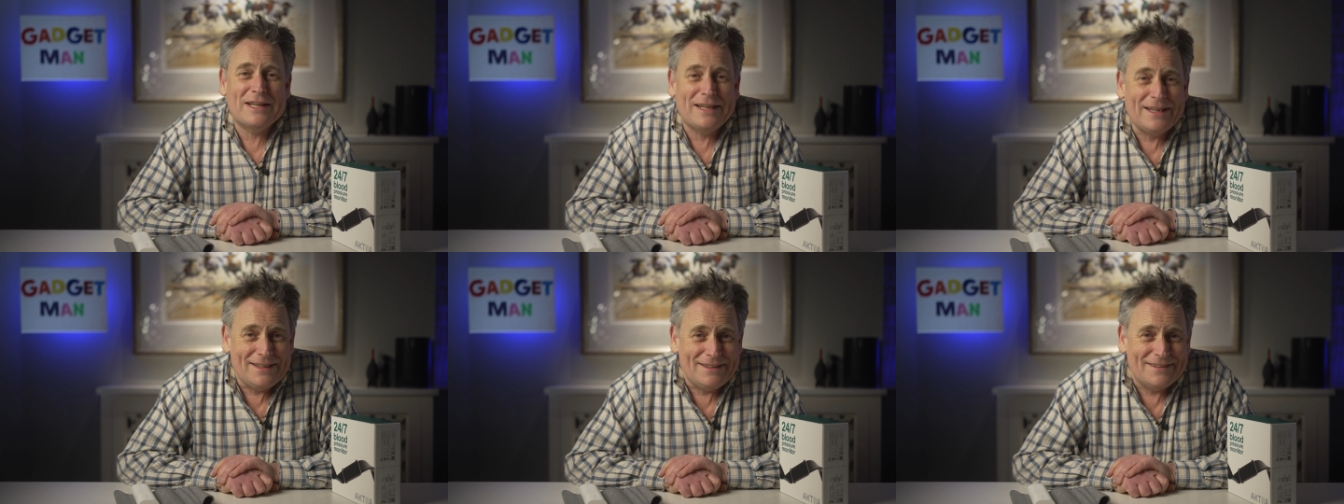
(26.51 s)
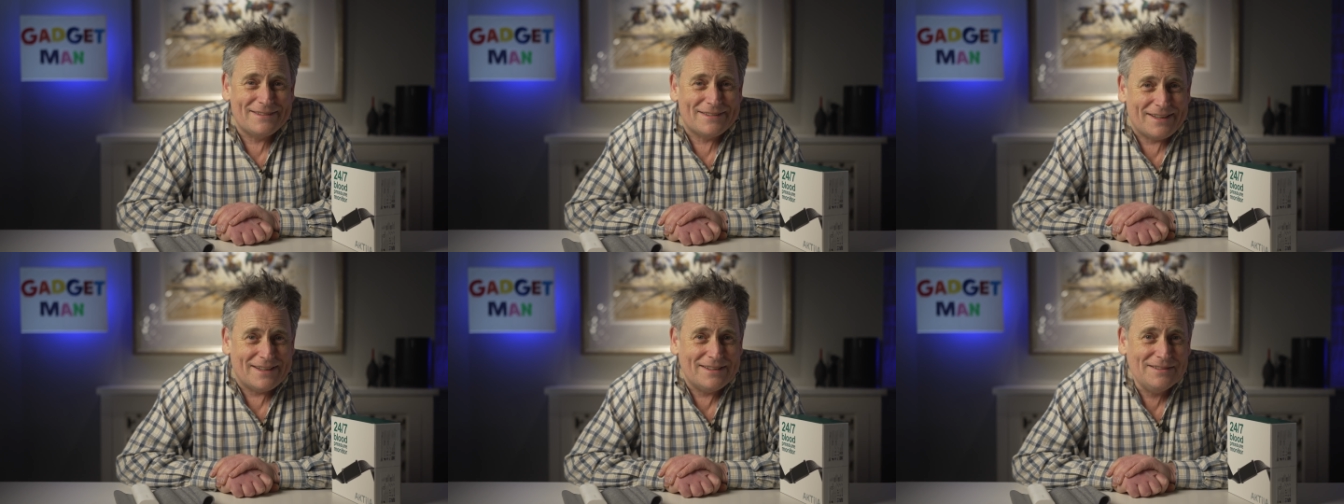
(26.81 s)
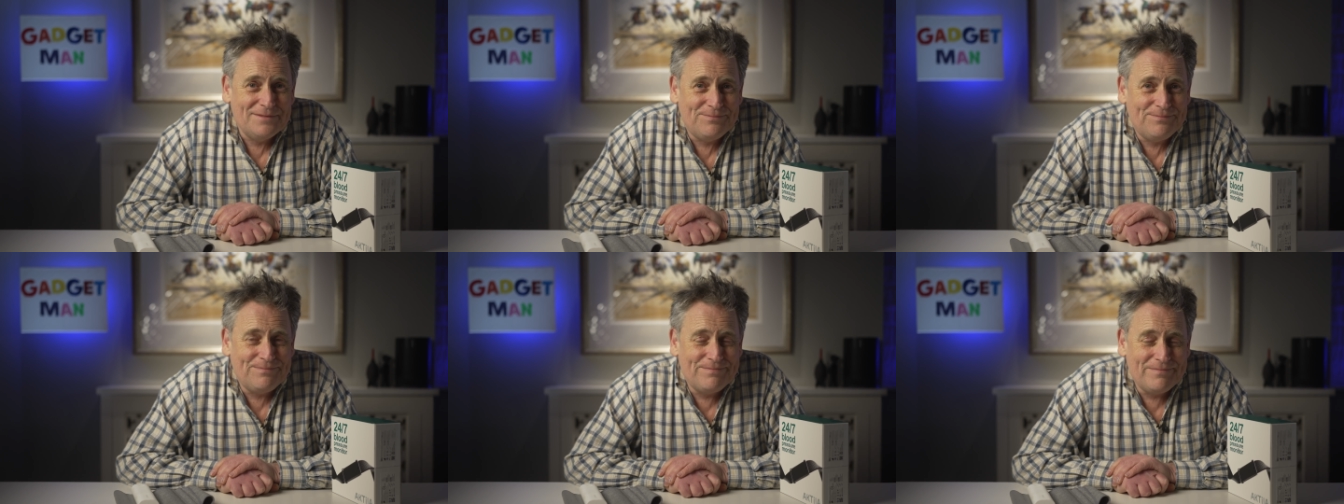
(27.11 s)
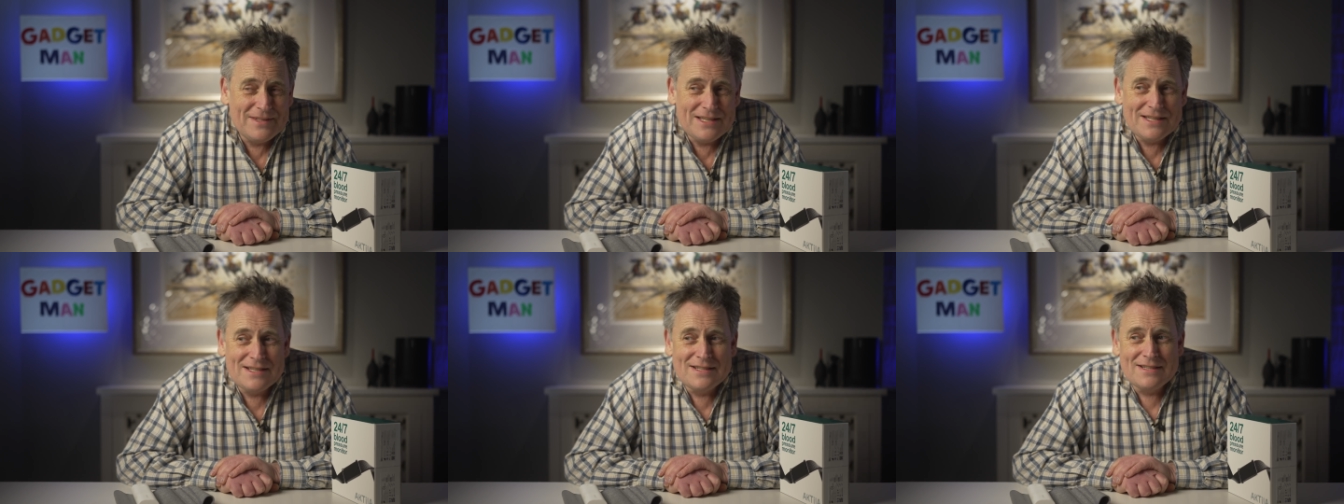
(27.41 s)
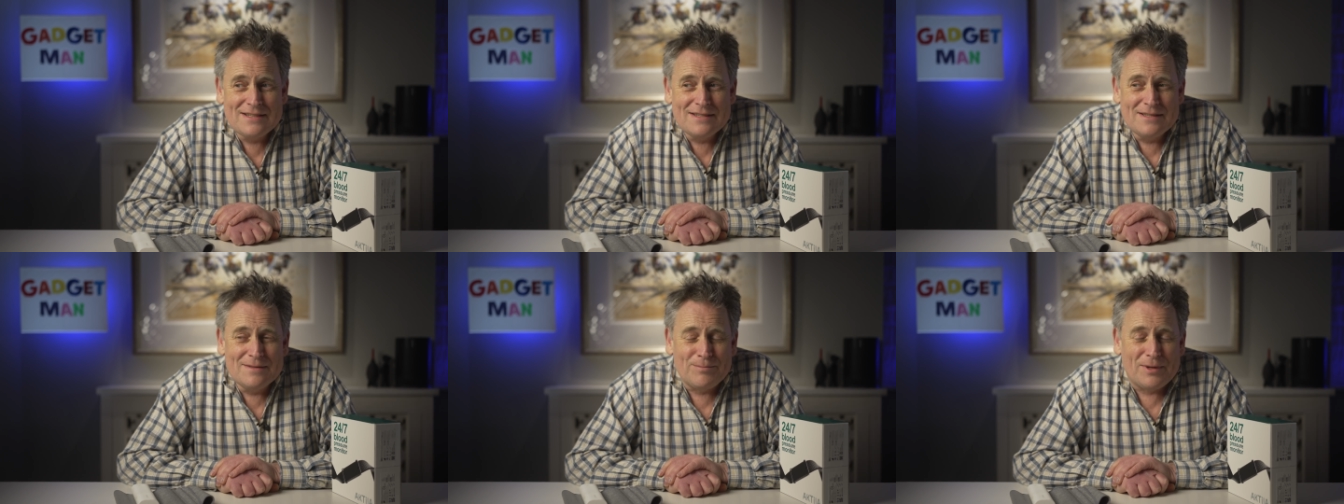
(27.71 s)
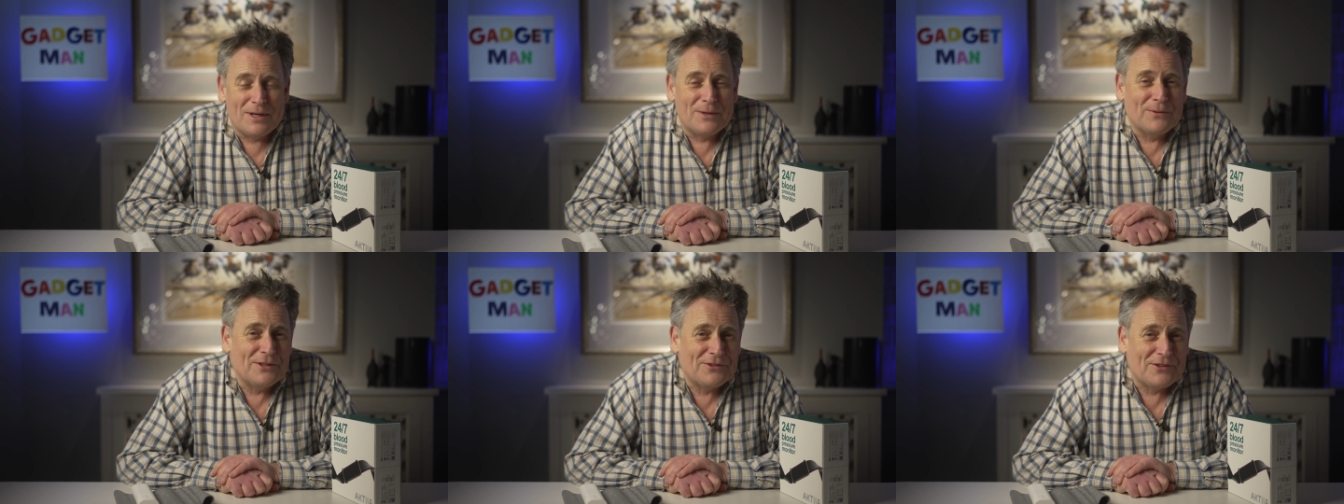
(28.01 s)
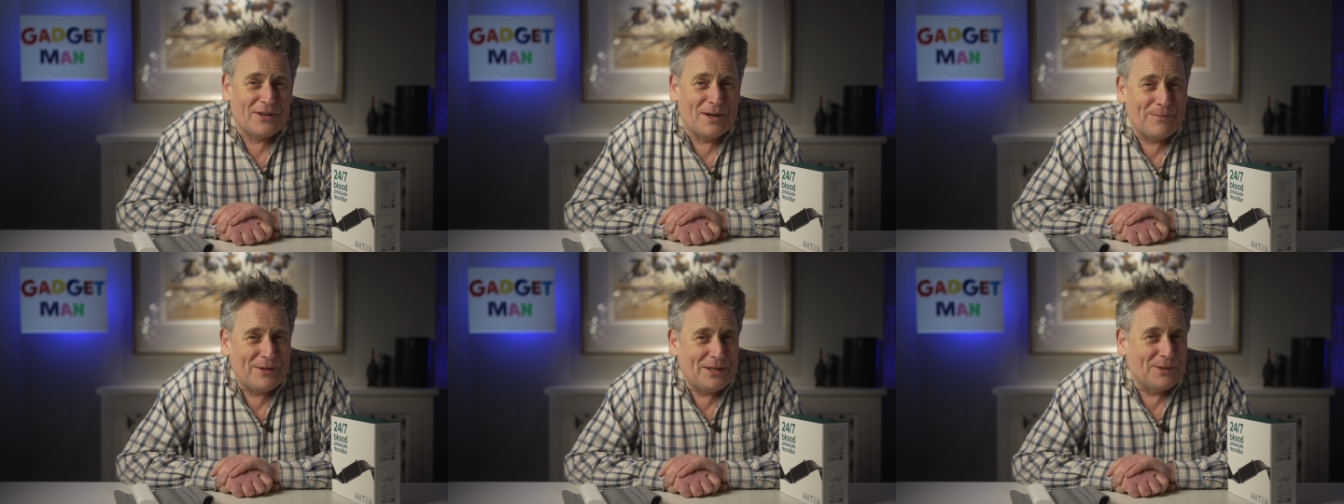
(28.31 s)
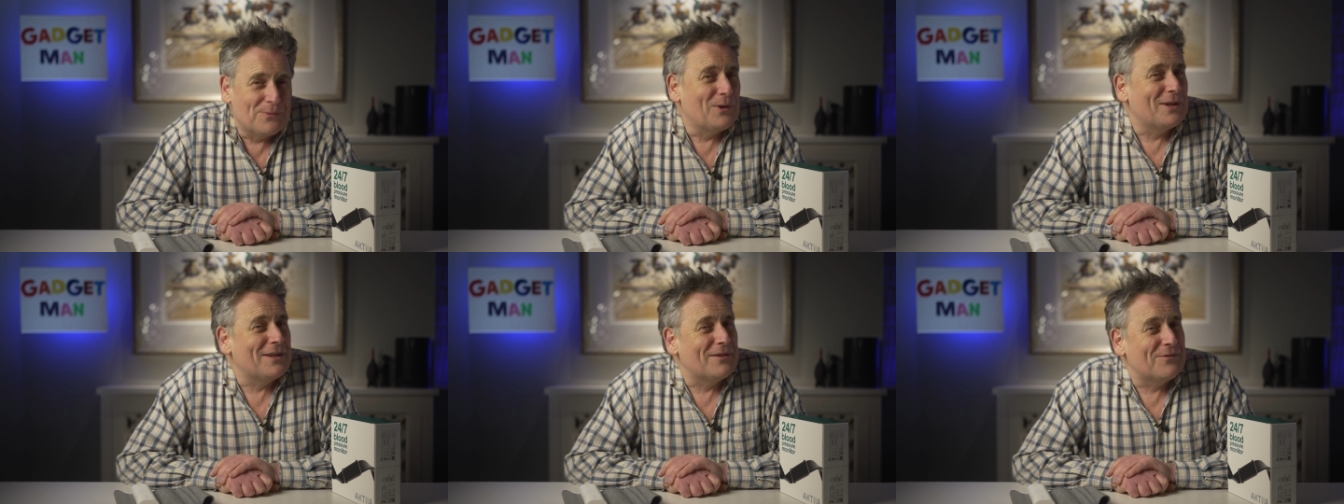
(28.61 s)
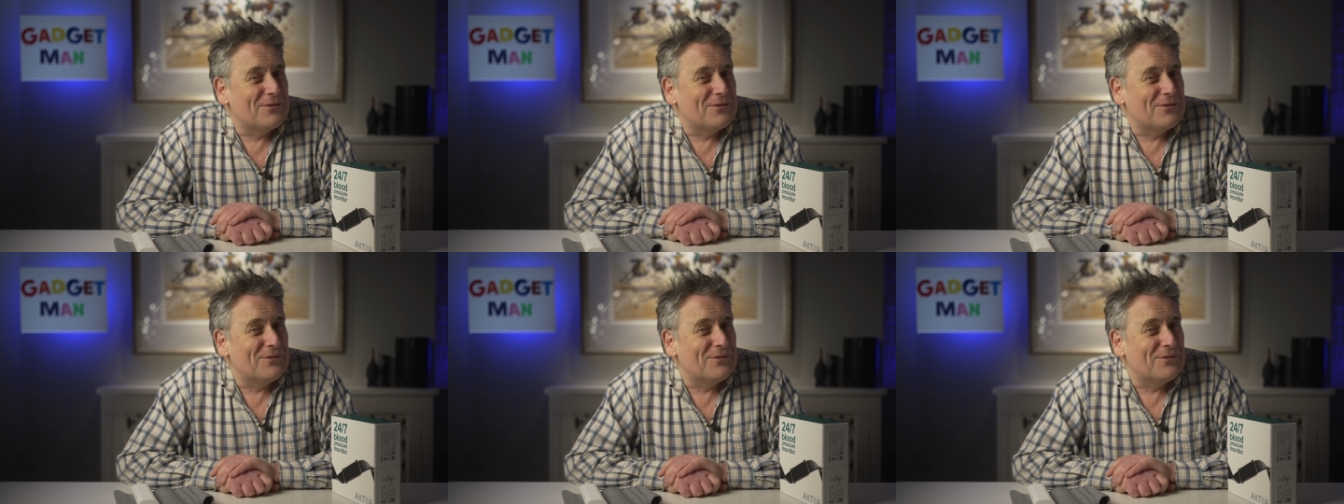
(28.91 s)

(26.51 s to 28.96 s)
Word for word: geezer, by which I mean one